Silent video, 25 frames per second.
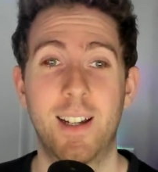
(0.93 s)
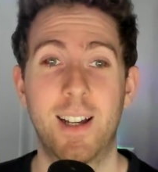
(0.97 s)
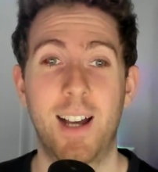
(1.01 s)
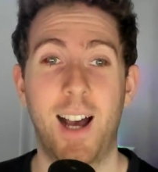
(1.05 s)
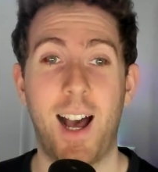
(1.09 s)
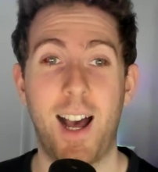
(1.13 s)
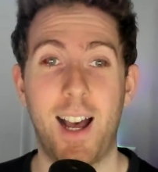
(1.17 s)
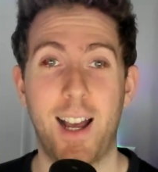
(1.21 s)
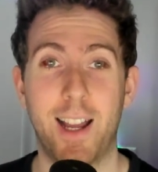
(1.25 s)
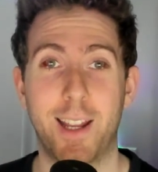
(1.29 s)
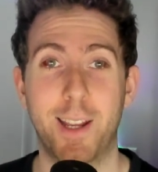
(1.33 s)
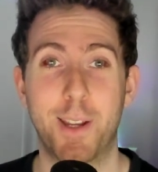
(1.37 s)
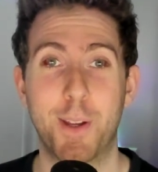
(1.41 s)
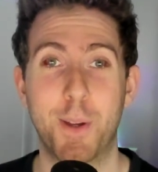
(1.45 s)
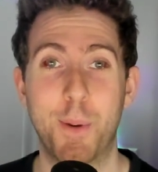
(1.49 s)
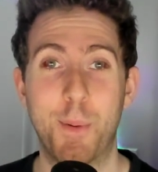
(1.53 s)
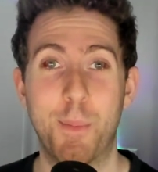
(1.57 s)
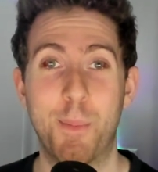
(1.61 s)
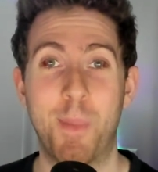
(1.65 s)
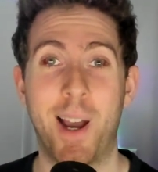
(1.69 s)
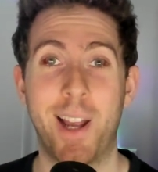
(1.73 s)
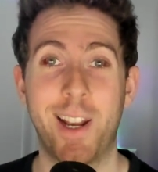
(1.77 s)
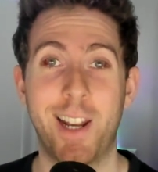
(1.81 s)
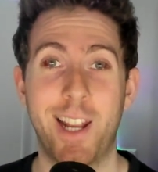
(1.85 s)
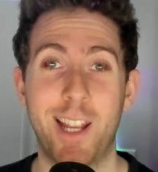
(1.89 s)
Hi,
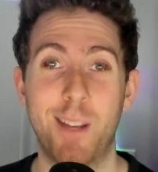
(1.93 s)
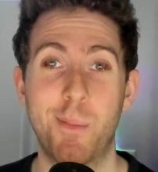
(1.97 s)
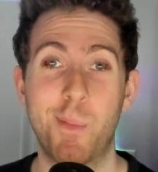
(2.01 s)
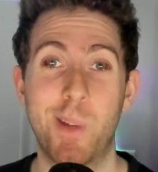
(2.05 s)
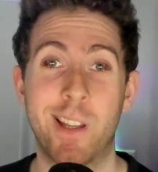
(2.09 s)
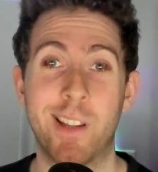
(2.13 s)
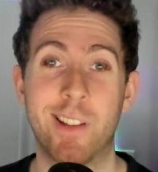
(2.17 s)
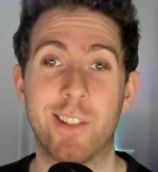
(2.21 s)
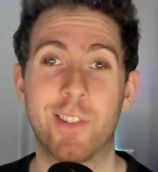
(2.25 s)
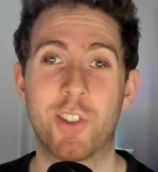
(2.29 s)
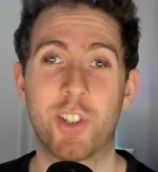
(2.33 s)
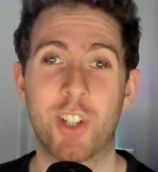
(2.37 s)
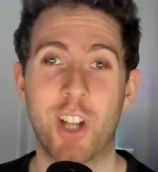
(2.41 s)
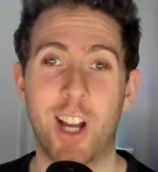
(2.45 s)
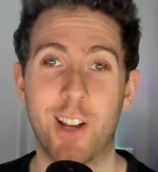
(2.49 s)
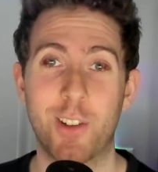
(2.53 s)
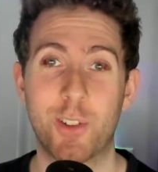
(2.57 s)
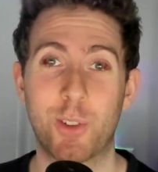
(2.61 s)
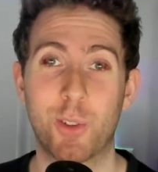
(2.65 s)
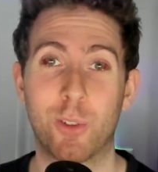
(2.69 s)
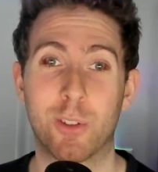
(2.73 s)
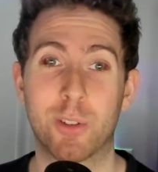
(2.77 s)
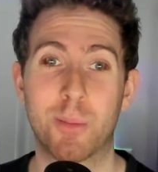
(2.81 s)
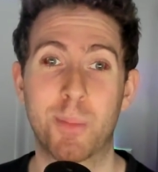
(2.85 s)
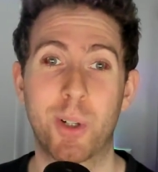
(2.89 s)
my name is Josh
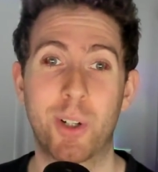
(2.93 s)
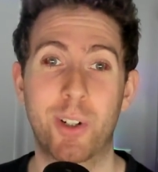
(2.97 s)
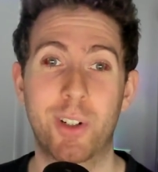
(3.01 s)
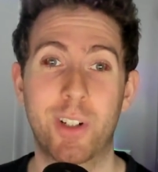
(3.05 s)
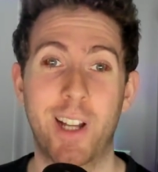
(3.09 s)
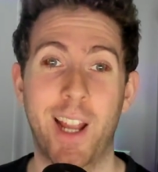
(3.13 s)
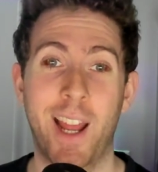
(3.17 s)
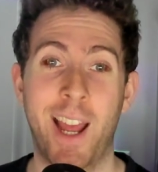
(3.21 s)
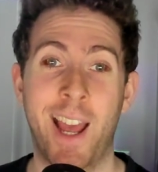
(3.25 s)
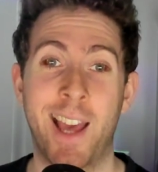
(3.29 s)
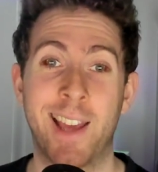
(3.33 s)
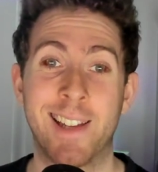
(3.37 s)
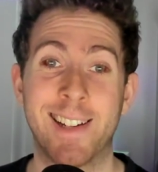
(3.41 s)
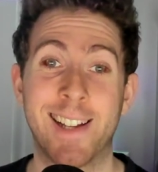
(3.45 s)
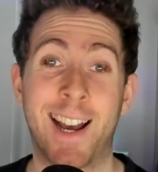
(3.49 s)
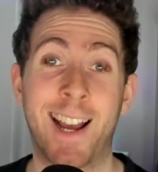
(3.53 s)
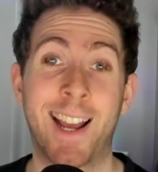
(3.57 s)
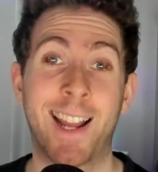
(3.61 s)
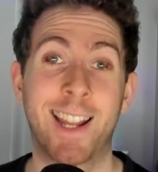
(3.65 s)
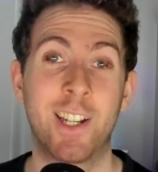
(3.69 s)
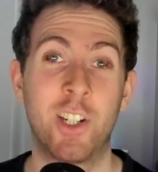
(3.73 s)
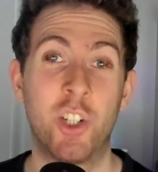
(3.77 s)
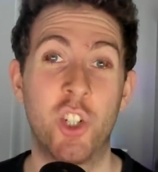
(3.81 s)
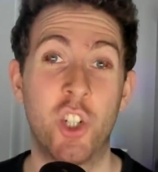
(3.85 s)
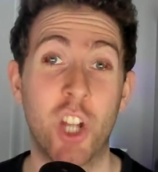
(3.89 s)
Goldberg, and
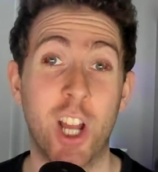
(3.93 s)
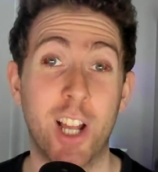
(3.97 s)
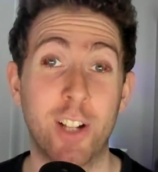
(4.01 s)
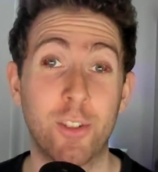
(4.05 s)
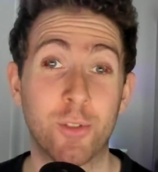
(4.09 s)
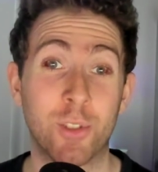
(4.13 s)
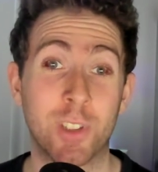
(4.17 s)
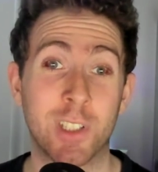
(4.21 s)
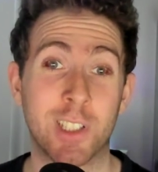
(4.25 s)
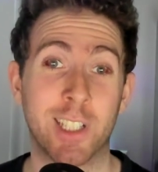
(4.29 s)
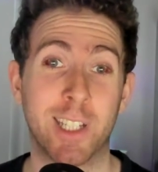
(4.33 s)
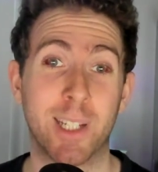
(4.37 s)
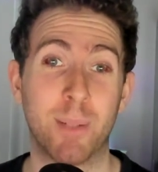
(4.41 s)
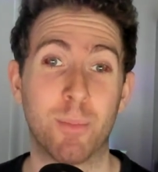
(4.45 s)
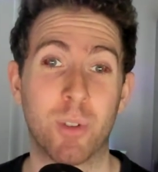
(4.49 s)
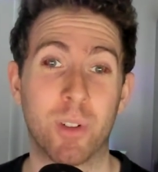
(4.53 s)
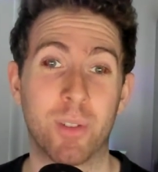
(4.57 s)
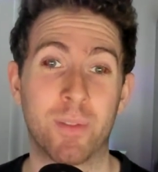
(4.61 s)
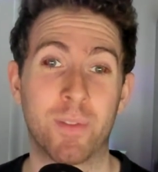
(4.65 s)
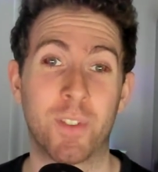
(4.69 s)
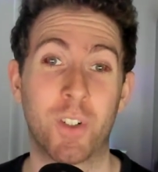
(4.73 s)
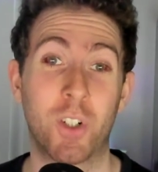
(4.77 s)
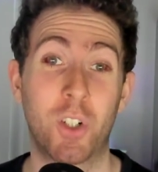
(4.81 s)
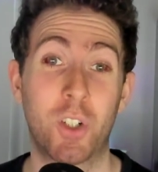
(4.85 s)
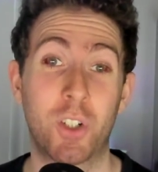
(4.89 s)
I generally
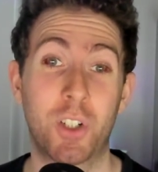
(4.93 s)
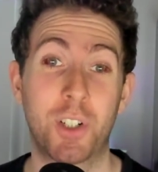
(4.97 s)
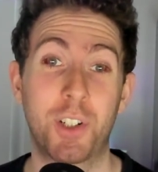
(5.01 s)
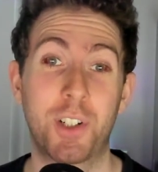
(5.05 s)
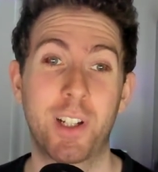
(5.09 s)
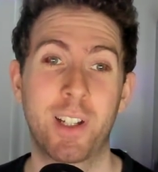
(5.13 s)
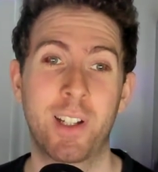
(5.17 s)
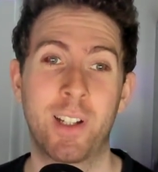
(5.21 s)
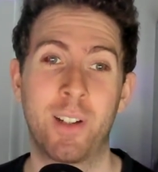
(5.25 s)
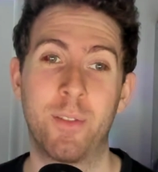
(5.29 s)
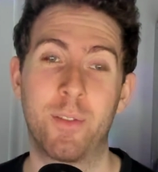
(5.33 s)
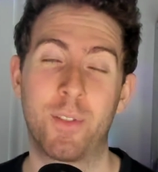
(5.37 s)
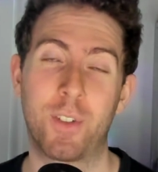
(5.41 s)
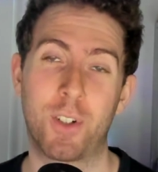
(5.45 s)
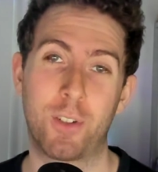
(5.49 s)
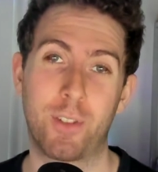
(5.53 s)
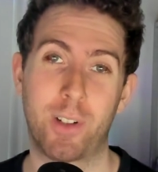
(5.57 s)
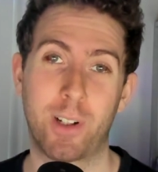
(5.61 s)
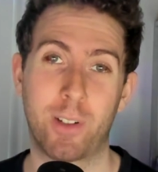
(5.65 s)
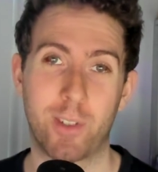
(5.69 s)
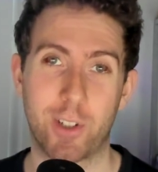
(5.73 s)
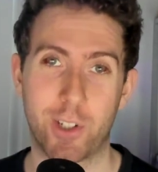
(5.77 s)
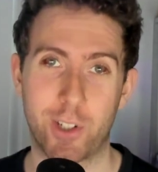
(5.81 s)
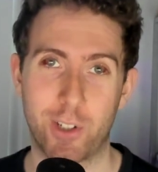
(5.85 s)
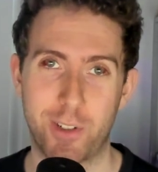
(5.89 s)
prefer
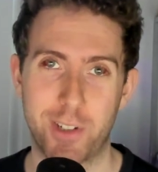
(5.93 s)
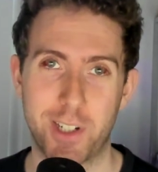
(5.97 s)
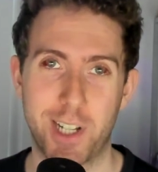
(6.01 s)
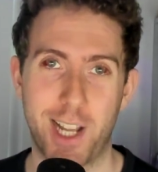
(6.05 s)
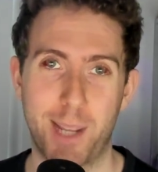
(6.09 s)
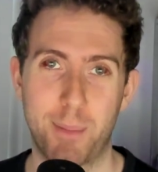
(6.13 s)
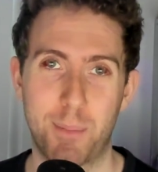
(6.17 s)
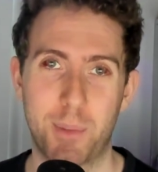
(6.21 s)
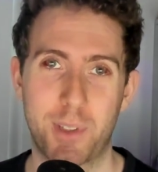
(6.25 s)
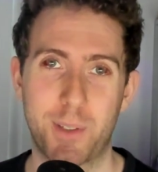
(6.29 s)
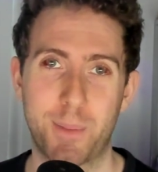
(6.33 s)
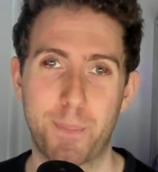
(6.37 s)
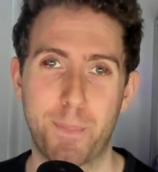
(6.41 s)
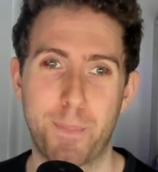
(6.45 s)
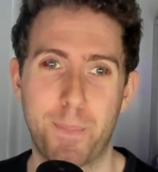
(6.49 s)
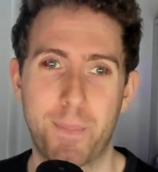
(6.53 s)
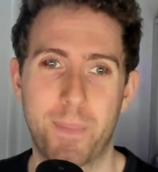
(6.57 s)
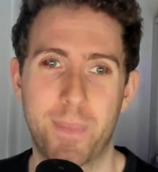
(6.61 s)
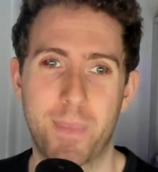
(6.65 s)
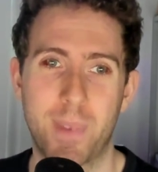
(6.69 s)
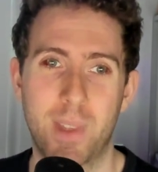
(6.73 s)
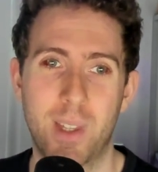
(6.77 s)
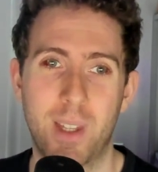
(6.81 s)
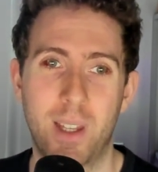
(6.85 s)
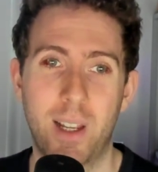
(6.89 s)
inferring return types.
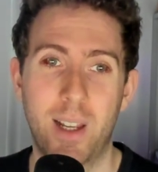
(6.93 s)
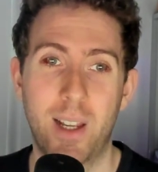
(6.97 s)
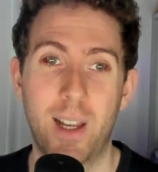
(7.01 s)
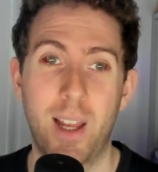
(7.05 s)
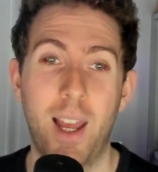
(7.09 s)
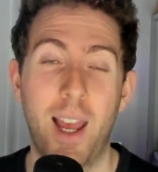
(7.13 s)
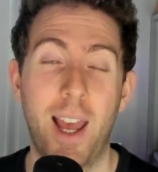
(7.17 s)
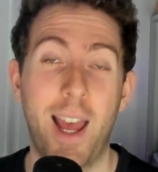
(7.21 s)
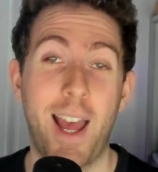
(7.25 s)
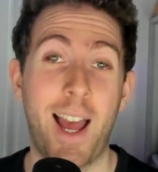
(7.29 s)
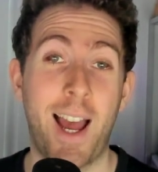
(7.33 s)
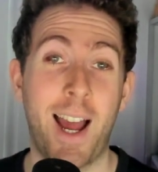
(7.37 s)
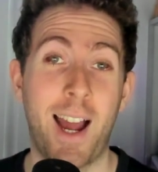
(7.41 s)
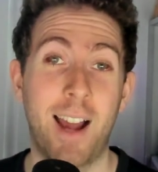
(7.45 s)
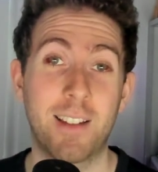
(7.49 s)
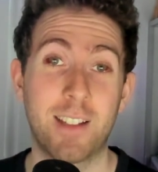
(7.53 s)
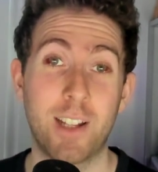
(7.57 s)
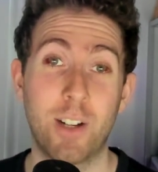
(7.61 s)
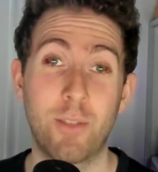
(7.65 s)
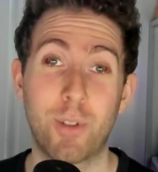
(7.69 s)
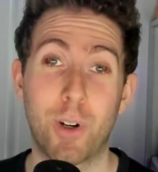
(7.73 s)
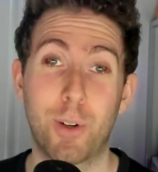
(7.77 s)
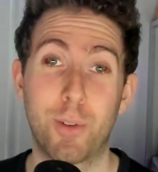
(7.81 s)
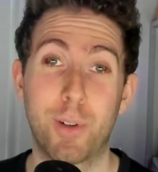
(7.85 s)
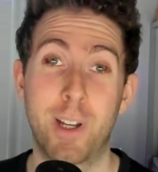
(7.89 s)
As I
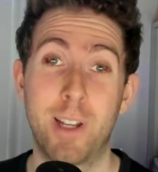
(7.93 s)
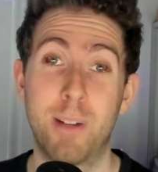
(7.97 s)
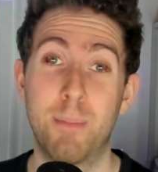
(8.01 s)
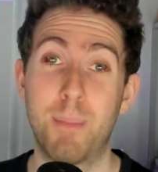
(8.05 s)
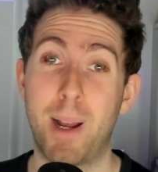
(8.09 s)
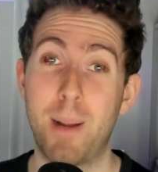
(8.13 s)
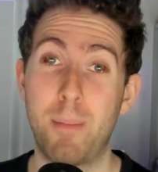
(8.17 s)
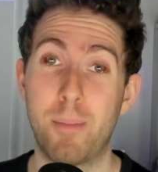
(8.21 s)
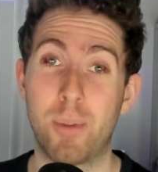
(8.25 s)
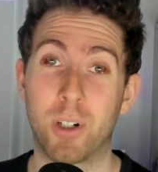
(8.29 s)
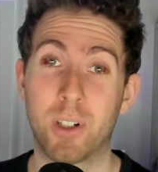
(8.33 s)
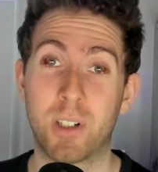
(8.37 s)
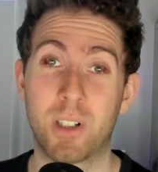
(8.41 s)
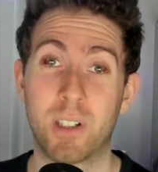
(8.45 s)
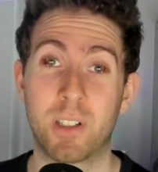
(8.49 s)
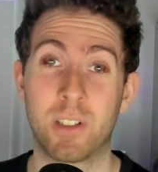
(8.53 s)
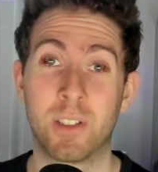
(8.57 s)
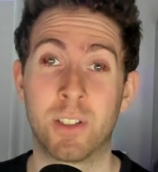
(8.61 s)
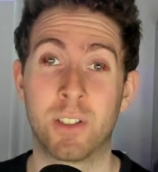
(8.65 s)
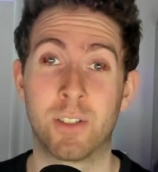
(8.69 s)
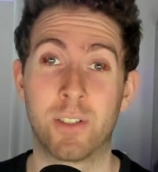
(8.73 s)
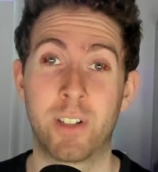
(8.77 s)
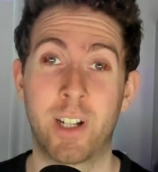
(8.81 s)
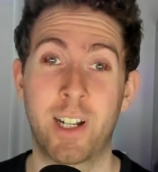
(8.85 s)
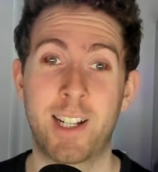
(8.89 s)
wrote in my book,
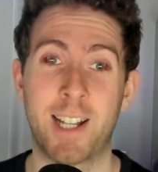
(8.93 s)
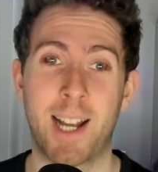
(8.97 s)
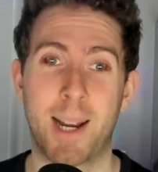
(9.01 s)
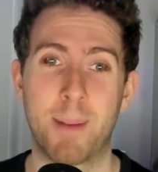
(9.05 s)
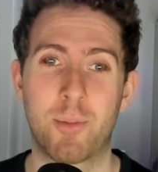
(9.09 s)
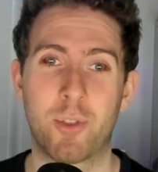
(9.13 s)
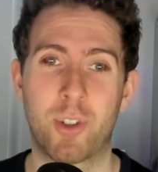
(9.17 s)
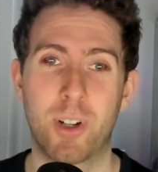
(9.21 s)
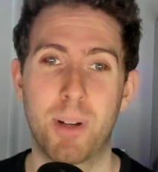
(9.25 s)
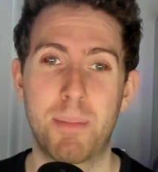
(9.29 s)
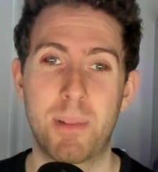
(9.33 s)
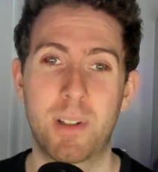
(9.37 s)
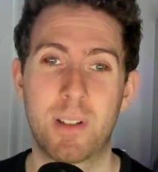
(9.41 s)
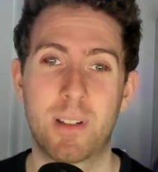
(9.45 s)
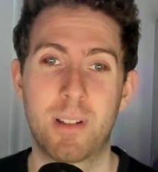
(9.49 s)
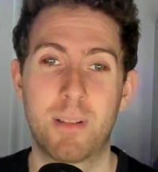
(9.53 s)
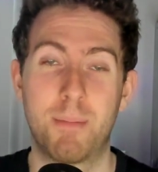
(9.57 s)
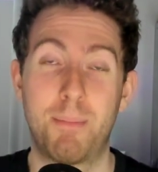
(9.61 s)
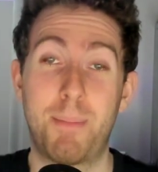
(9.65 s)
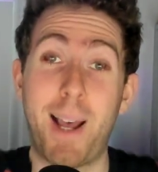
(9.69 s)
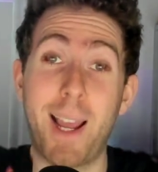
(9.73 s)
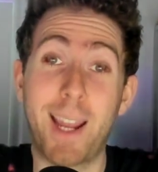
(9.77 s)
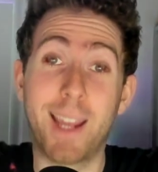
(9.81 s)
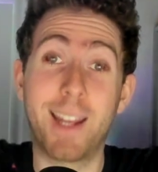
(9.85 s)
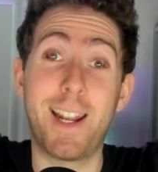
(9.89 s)
Learning TypeScript,
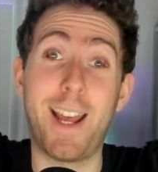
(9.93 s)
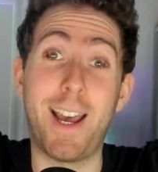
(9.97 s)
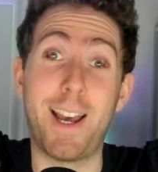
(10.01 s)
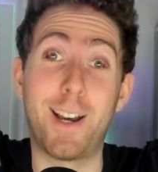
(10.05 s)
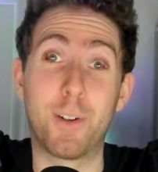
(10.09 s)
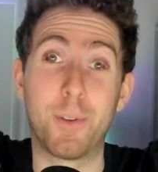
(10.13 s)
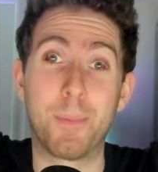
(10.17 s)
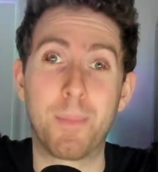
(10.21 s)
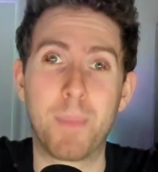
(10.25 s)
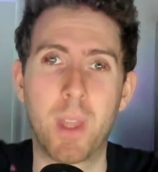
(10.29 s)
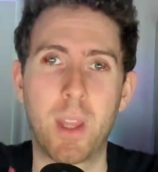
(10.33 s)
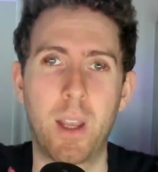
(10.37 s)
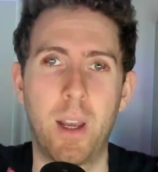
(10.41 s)
buy it now!